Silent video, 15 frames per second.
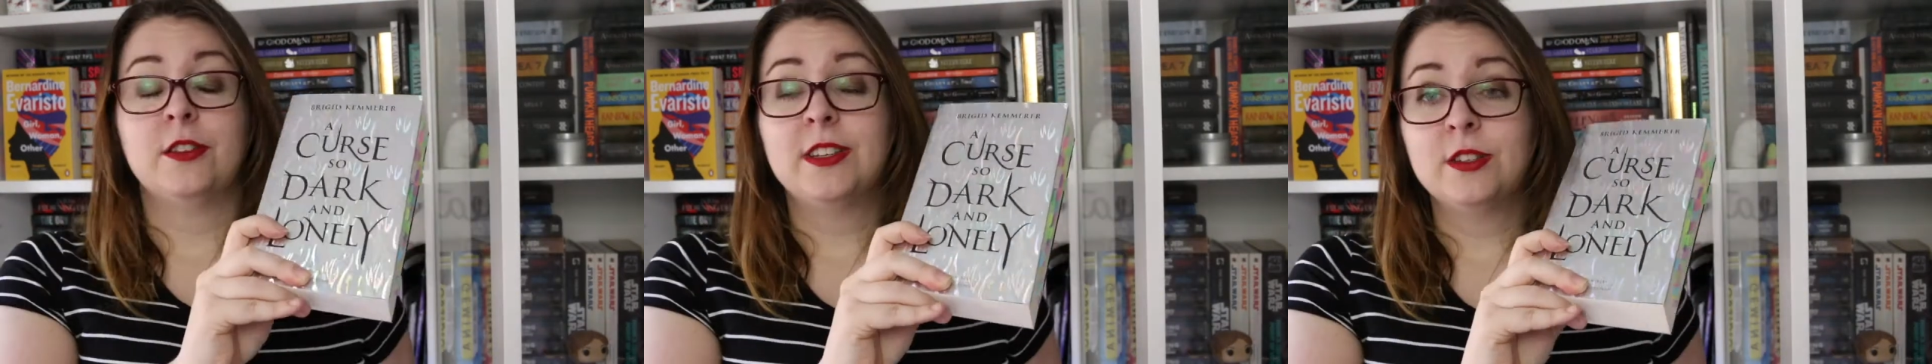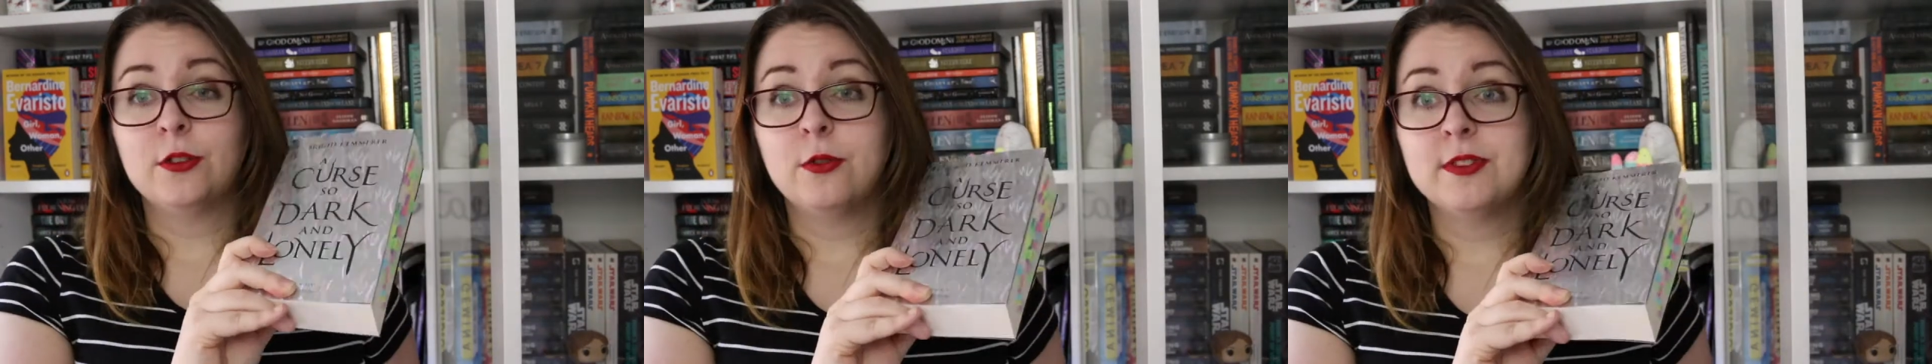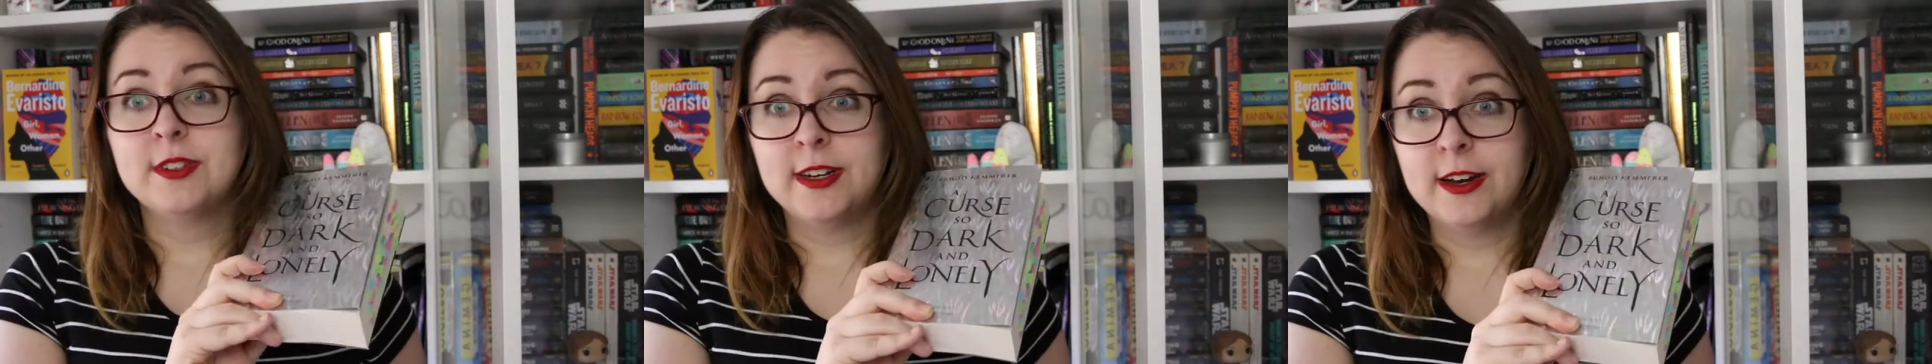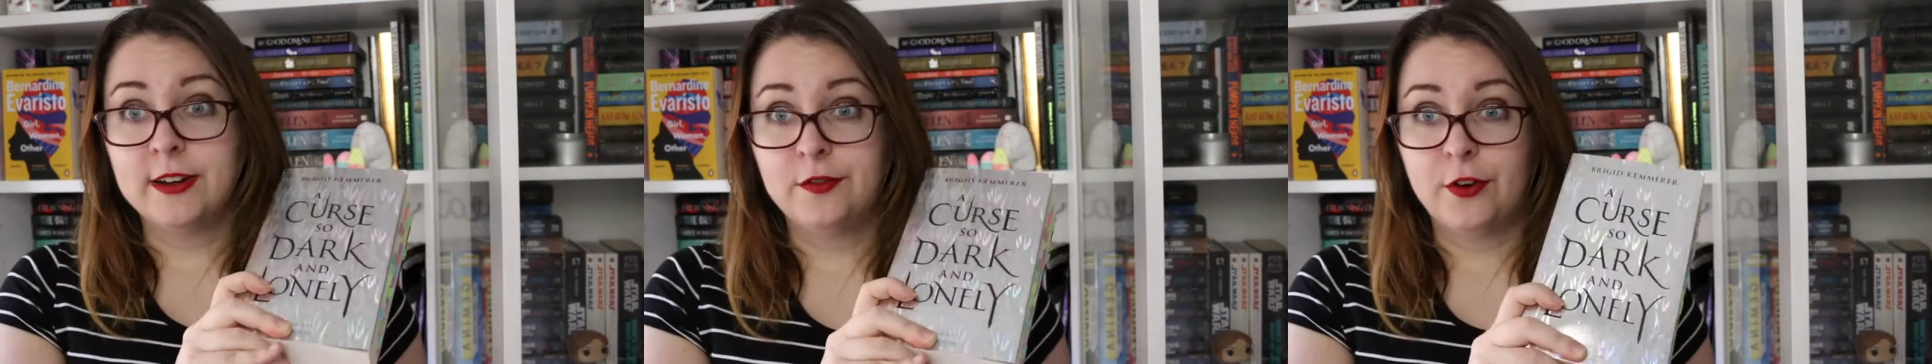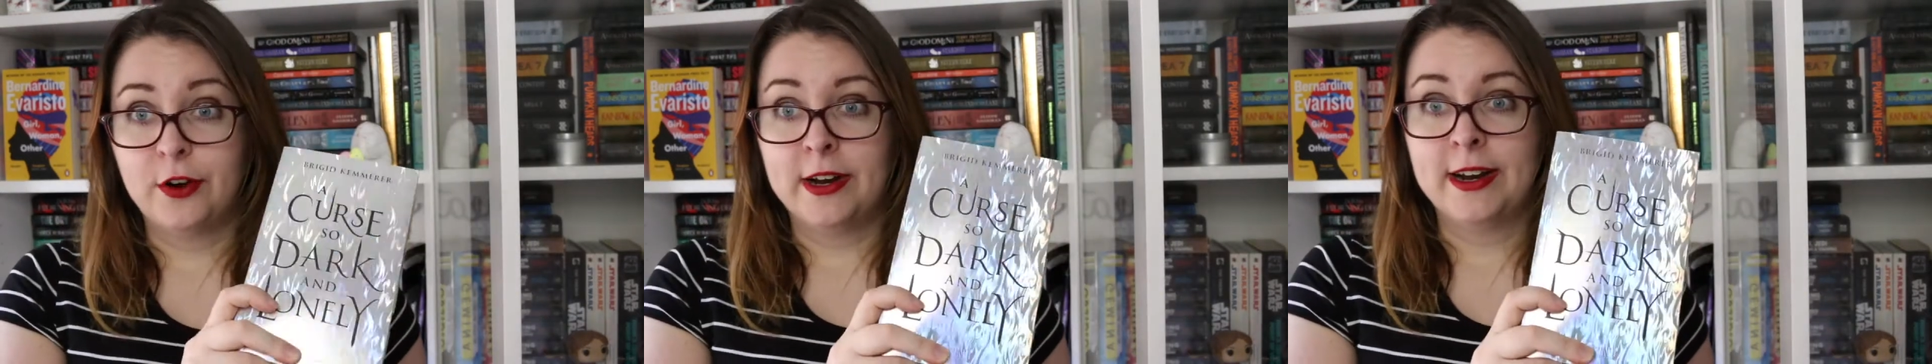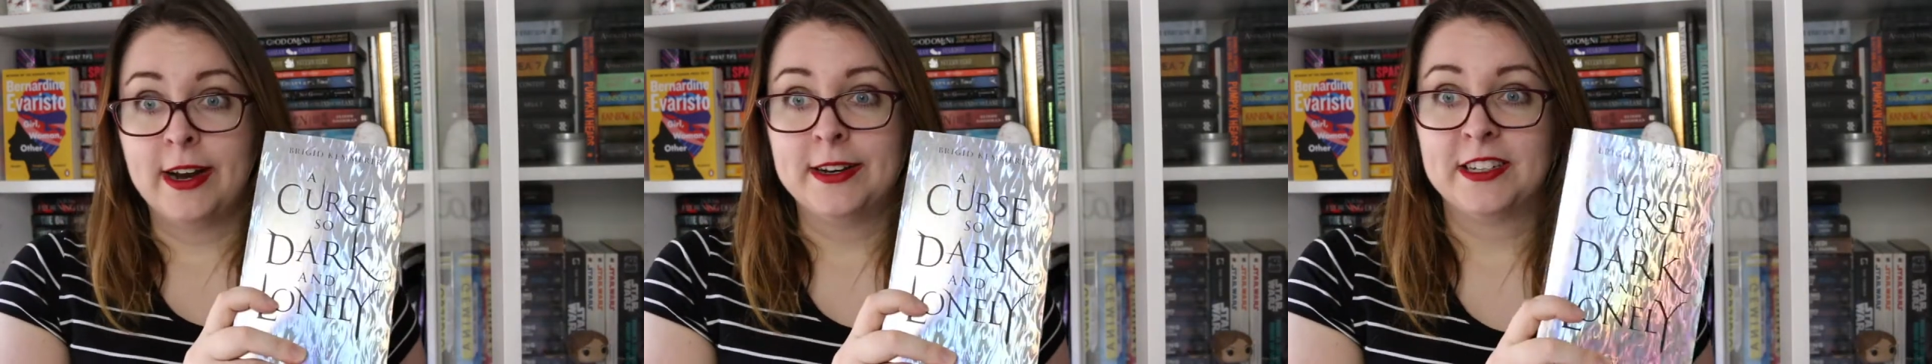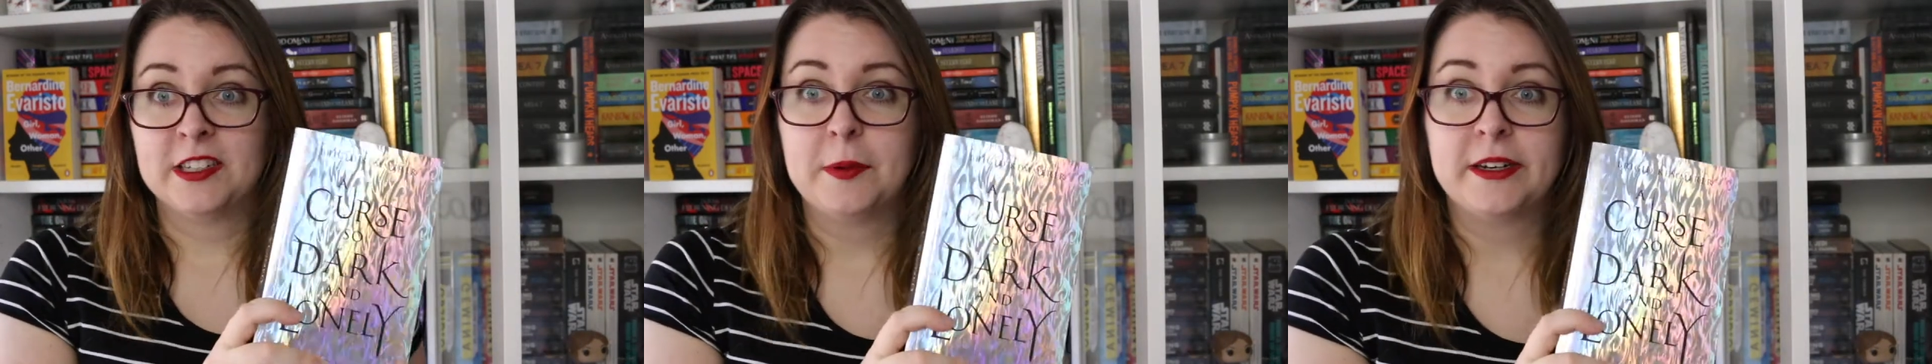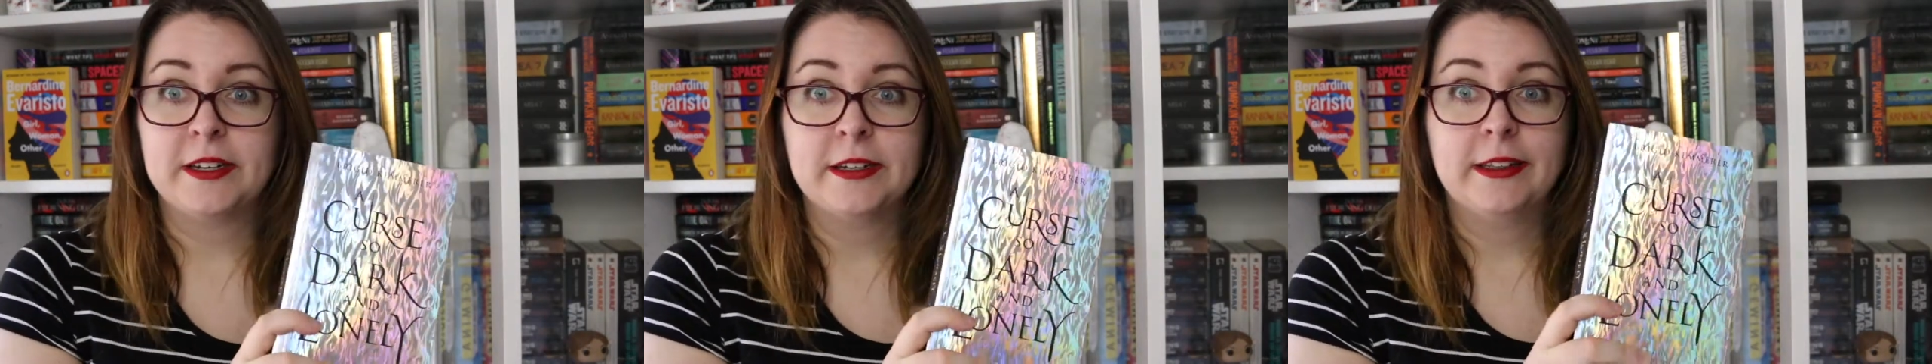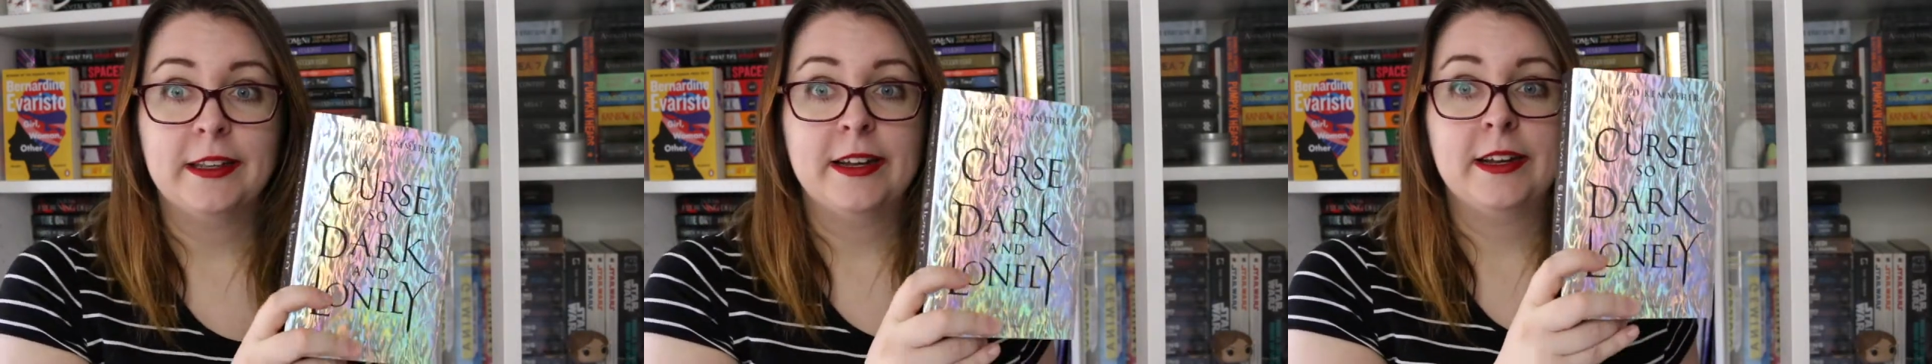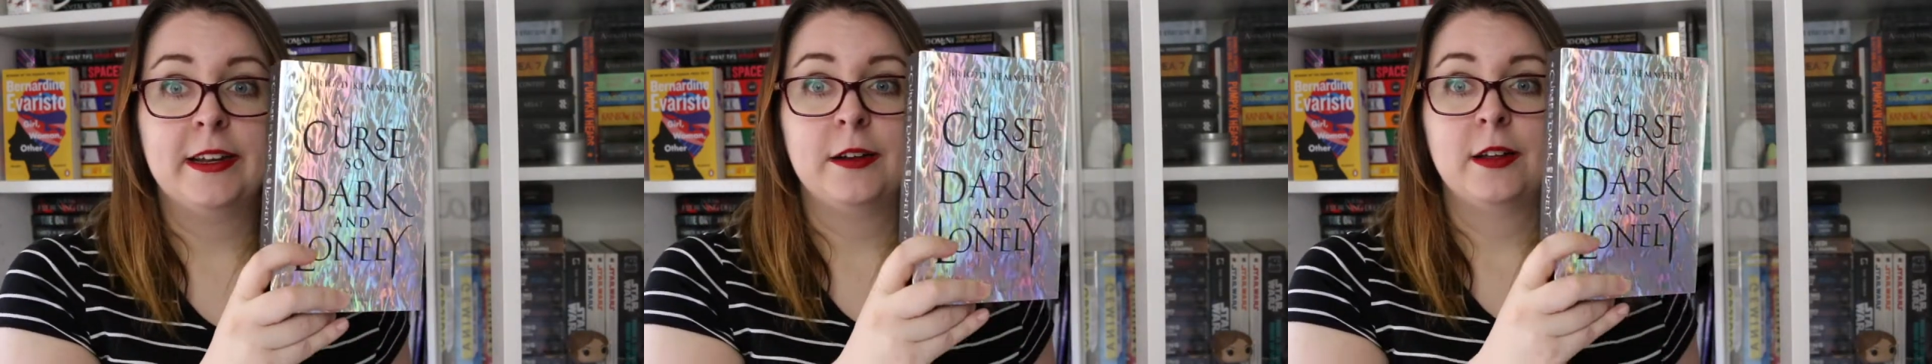this all started very
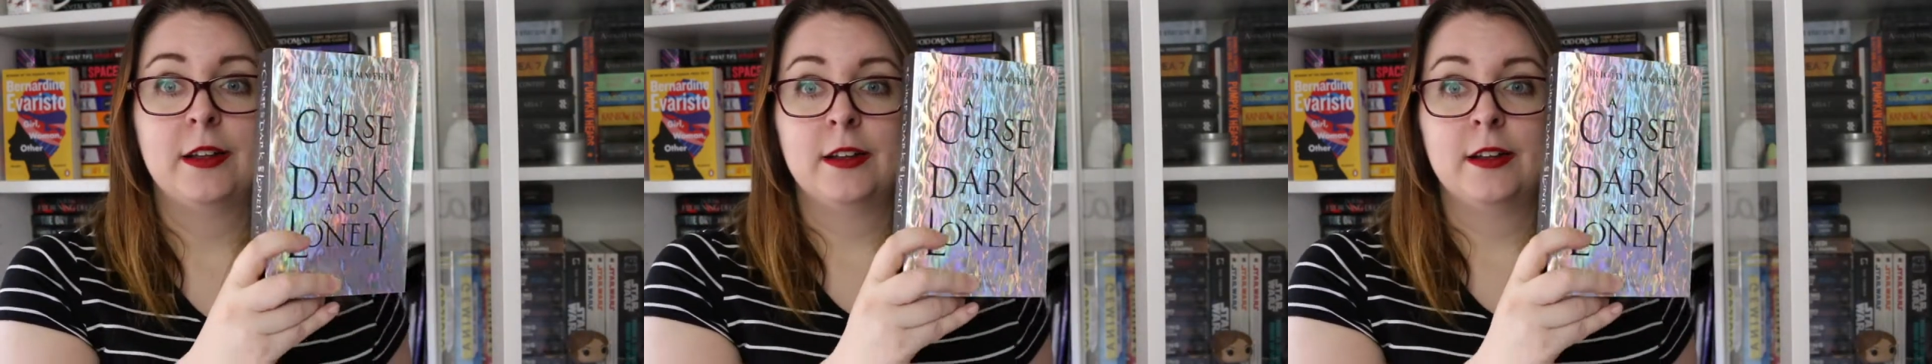unexpectedly